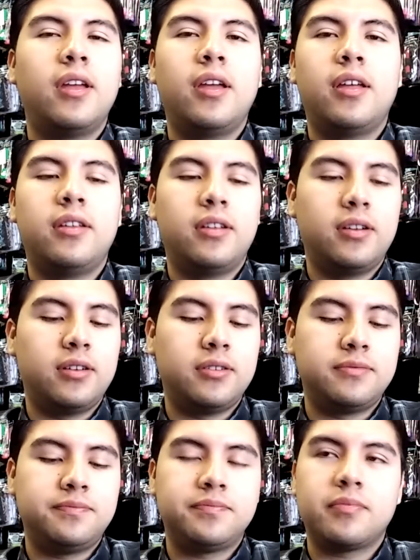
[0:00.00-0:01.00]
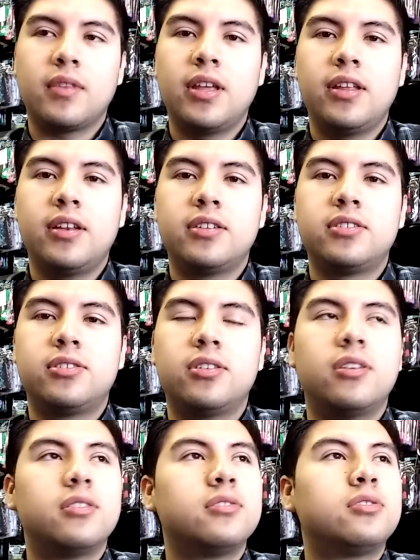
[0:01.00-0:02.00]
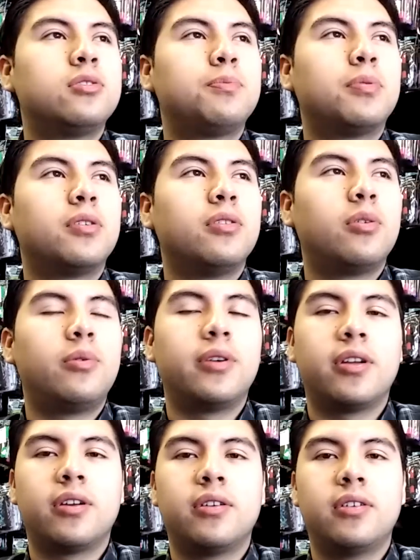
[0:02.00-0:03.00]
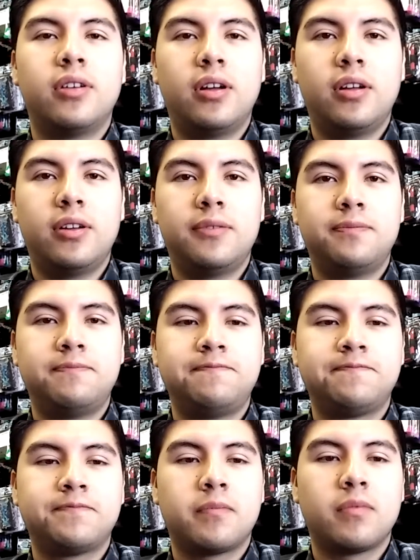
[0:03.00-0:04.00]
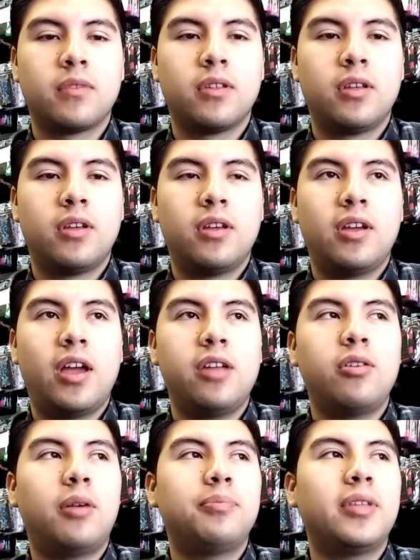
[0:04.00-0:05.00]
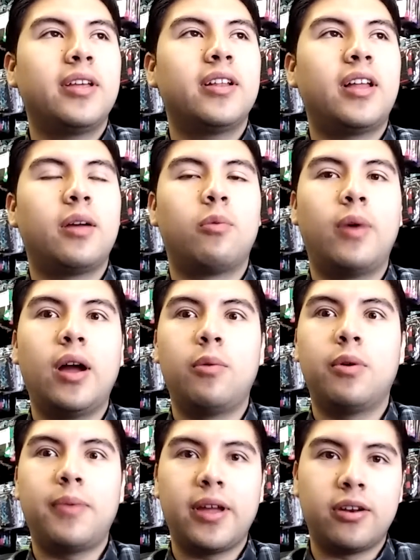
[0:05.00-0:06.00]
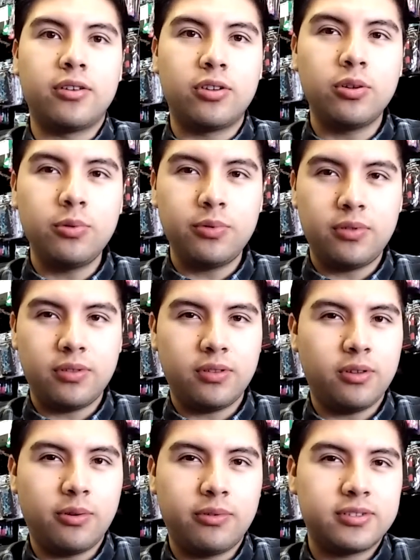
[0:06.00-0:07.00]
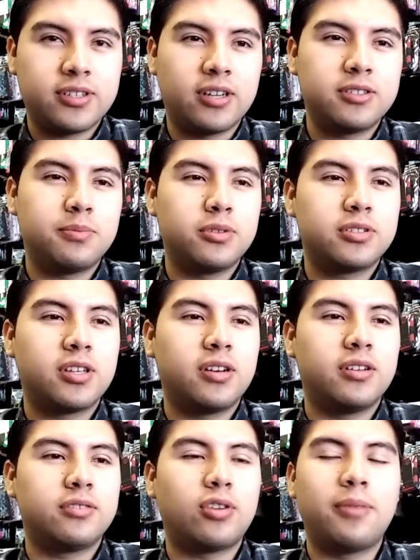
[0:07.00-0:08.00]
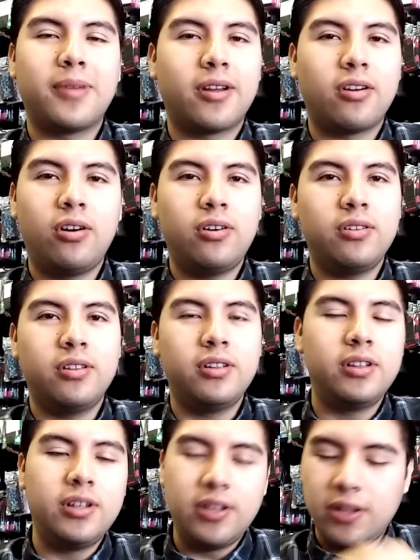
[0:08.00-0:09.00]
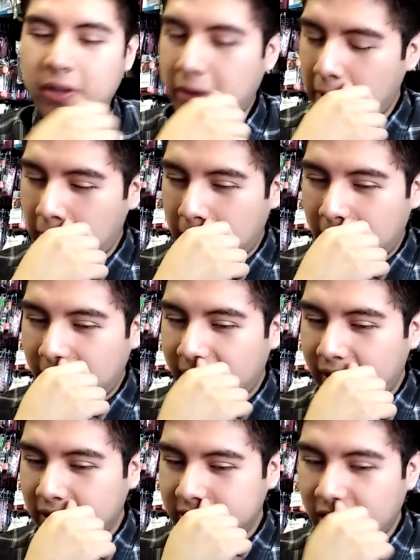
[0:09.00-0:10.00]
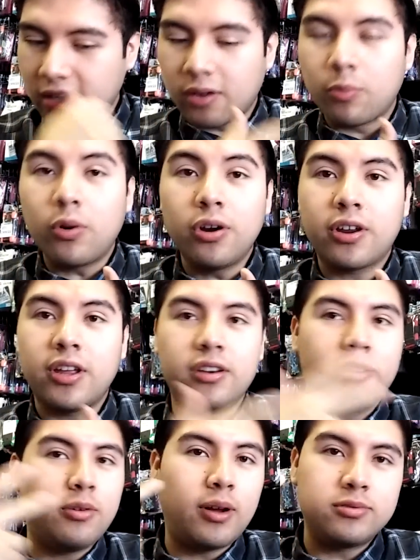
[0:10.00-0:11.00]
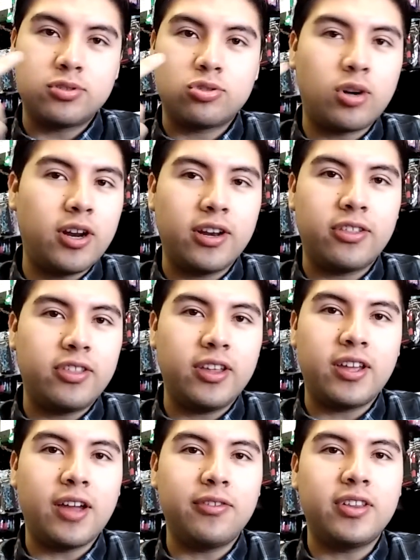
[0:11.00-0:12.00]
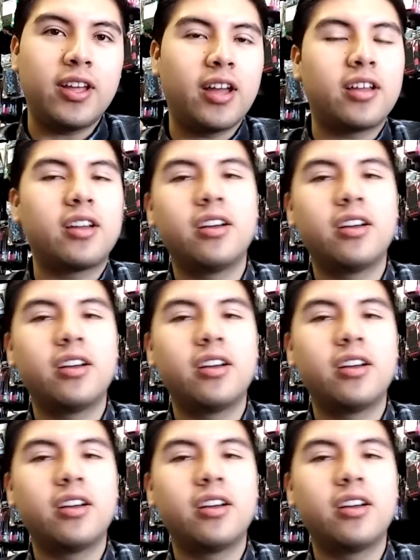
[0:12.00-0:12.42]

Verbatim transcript: And um, it is super annoying. Um, and, you know, I'm thinking like, wow, what am I gonna do? You know, this customer's gonna try to make a call, and it's not gonna work. And you know, I was trying to think everything I